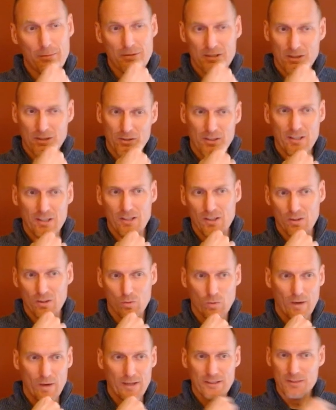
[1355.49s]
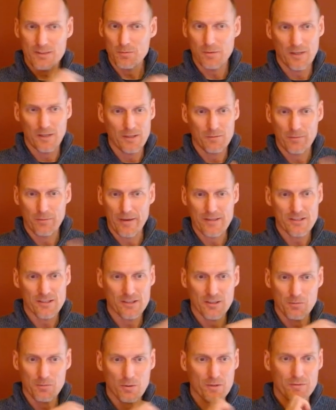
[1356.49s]
until here, white is played
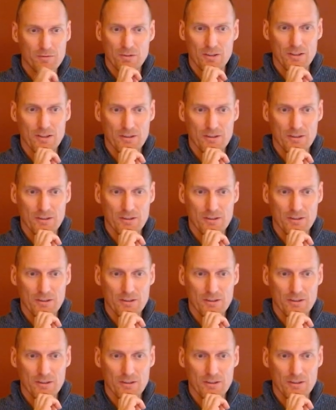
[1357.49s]
basically perfectly.